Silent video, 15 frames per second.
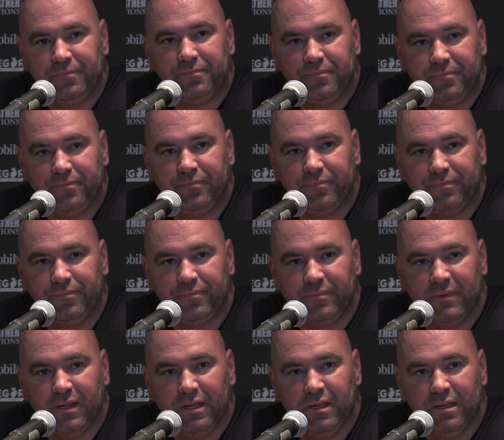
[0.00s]
to continue
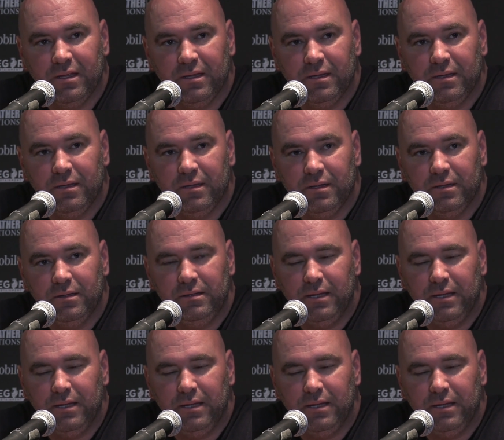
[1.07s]
fighting?